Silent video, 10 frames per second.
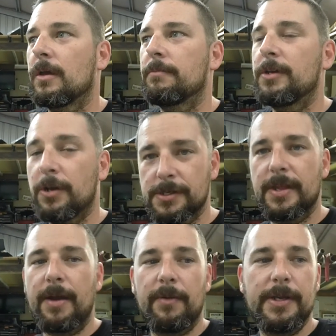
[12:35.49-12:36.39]
because of
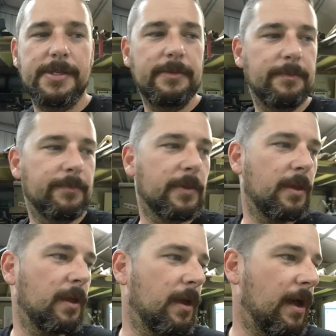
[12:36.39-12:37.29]
that reason,
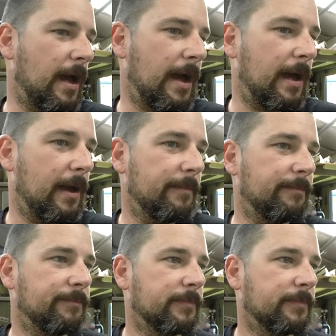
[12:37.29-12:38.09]
I've